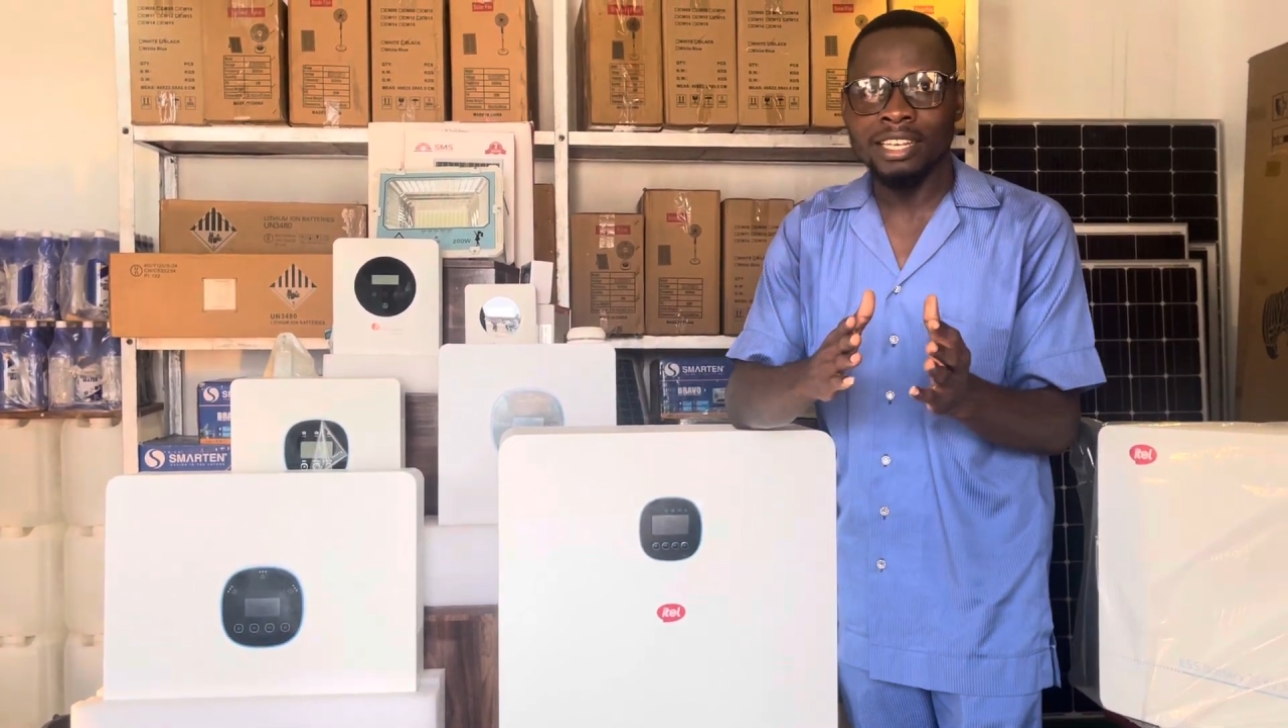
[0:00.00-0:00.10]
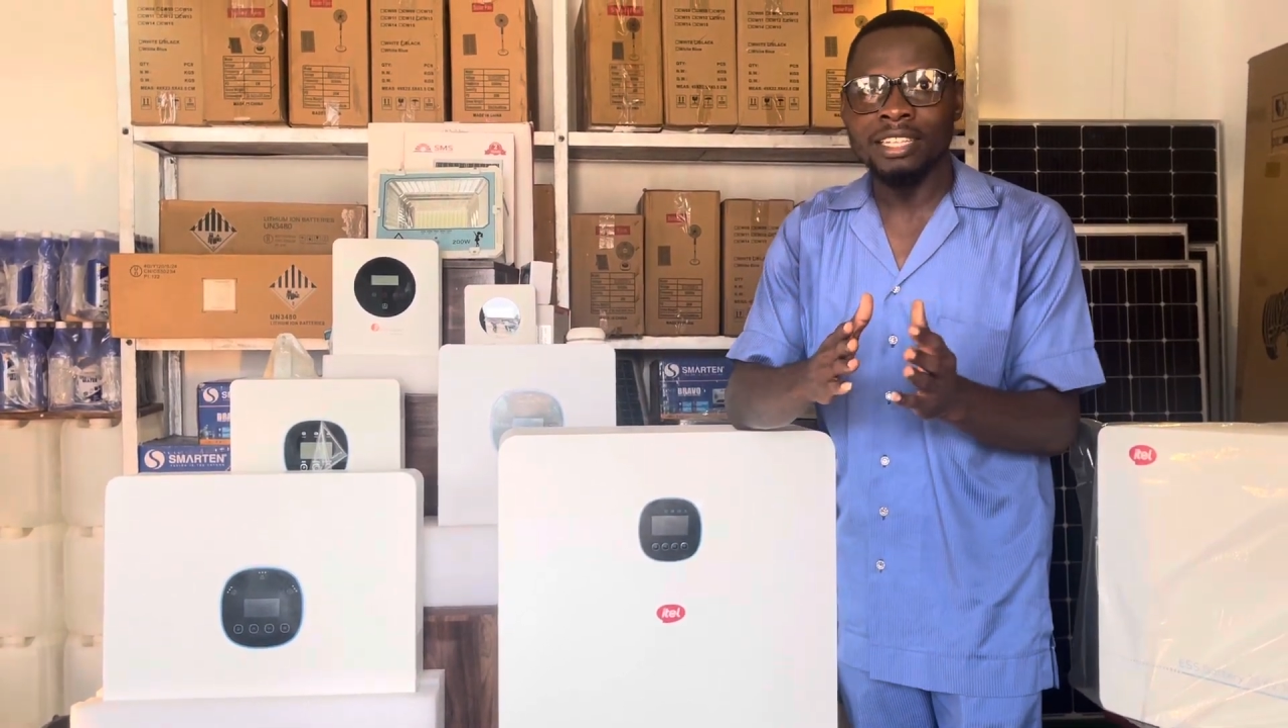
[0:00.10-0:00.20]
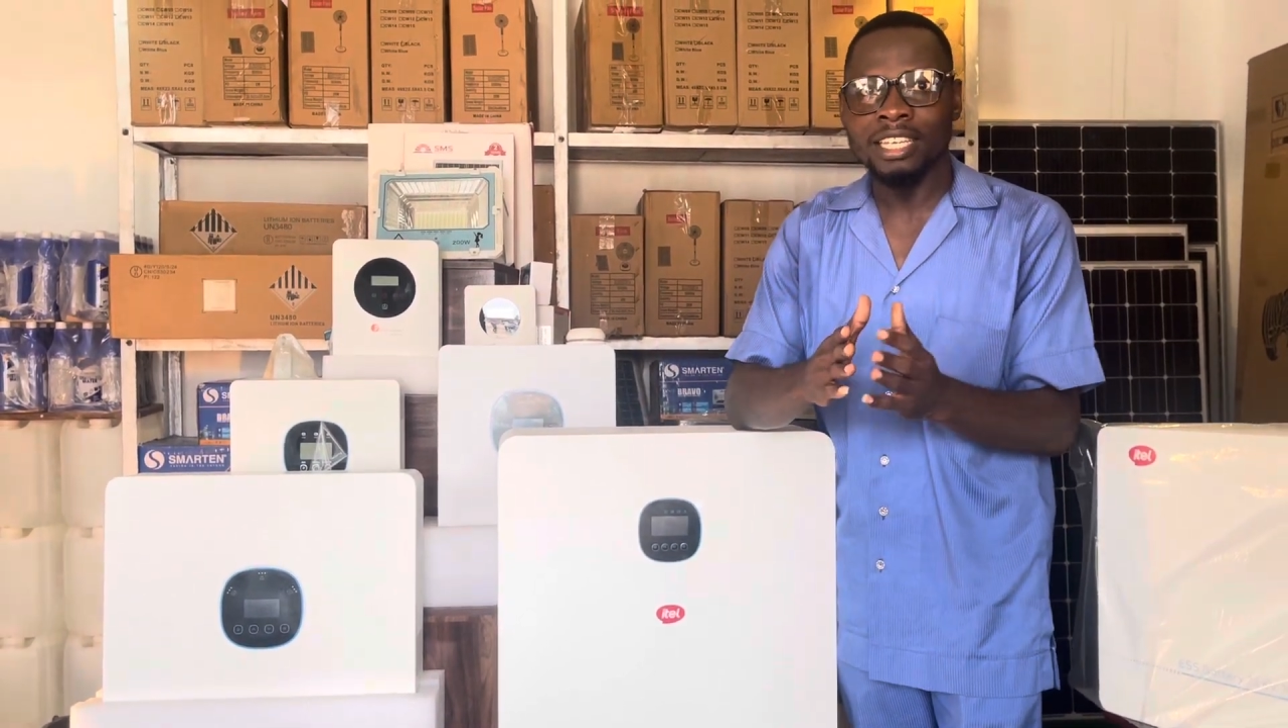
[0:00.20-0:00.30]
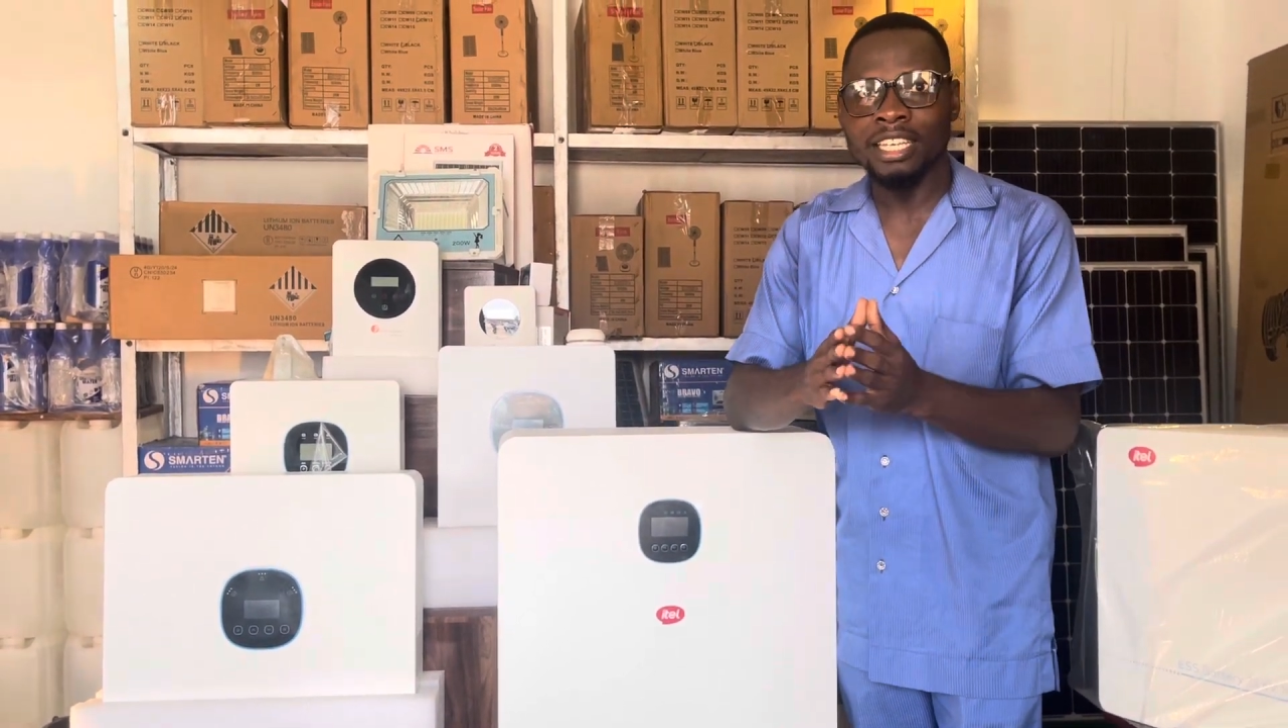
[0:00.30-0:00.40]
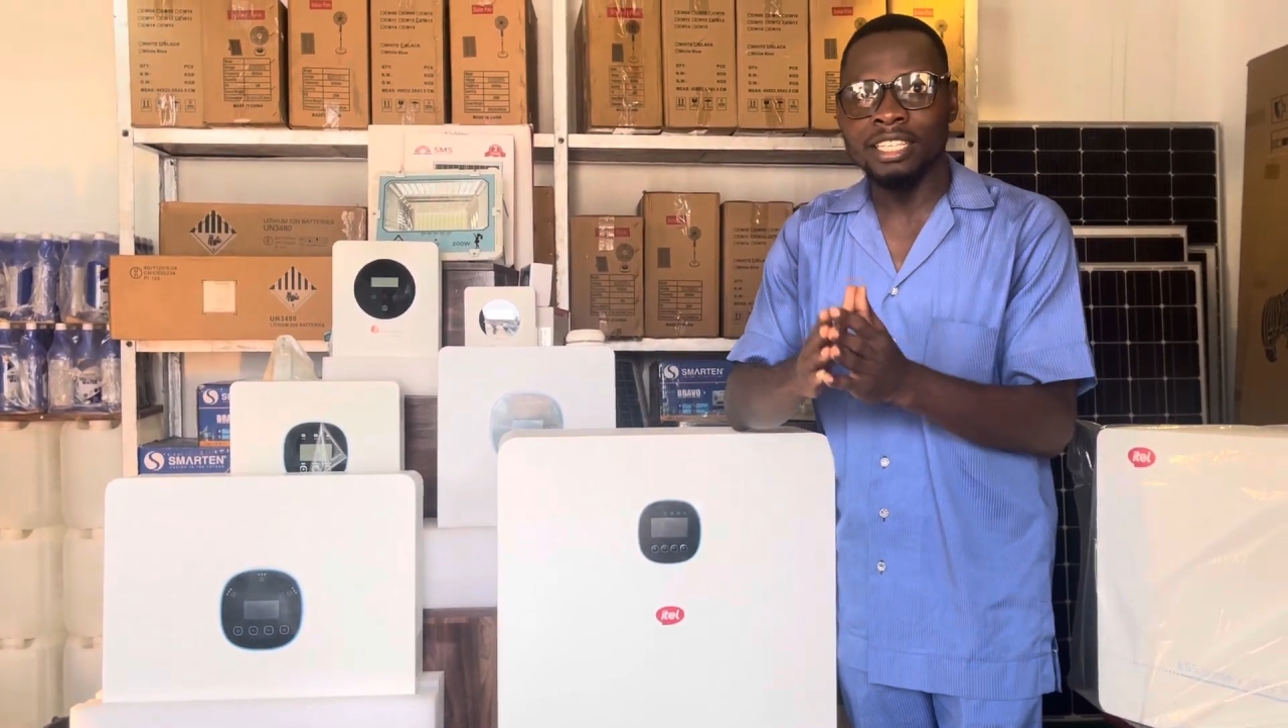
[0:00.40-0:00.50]

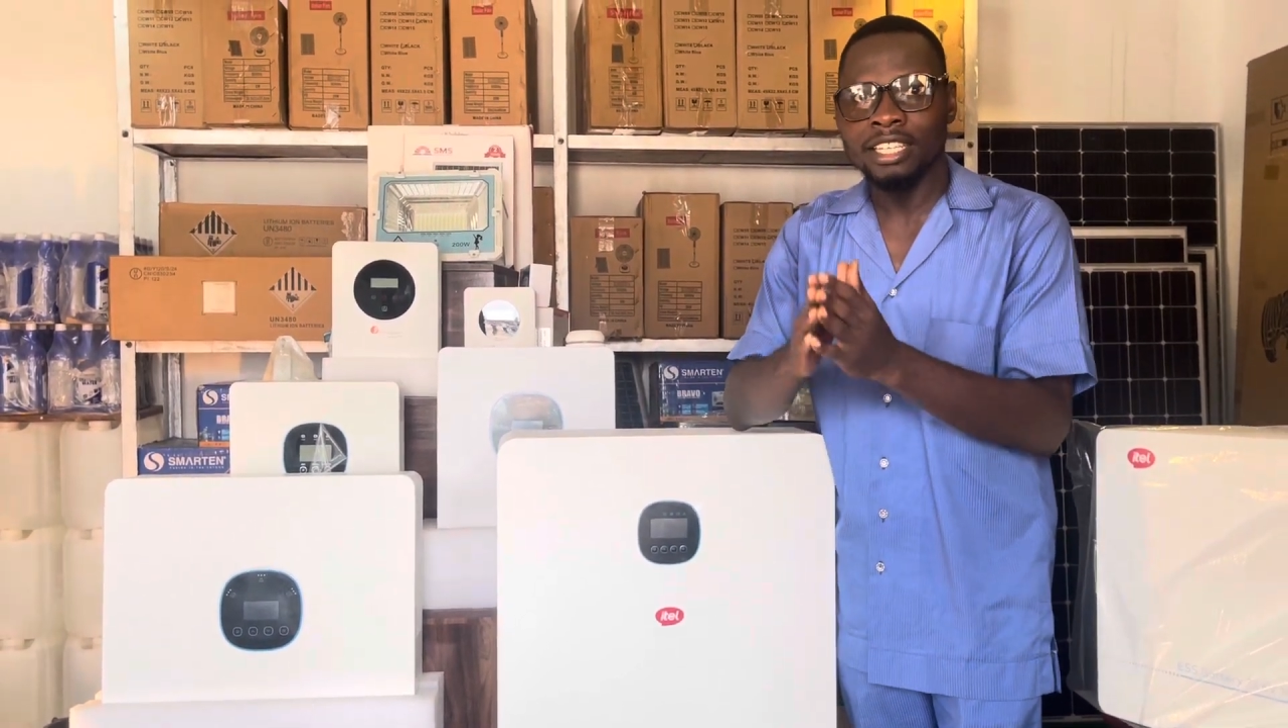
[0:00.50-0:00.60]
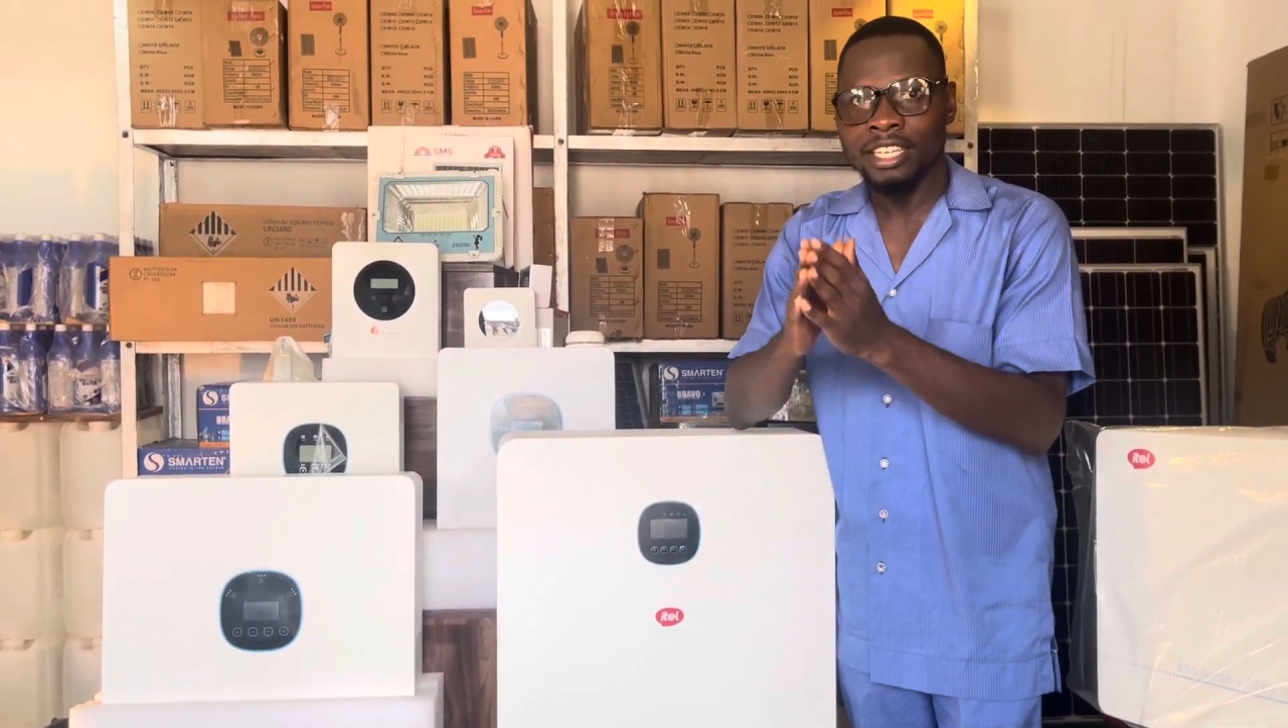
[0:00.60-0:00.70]
in